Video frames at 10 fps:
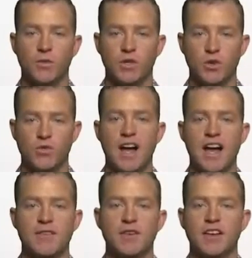when you
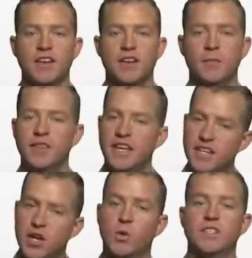arrive, but they
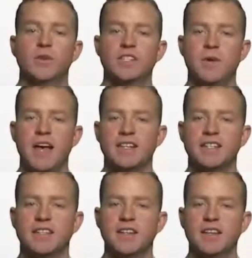know what to expect.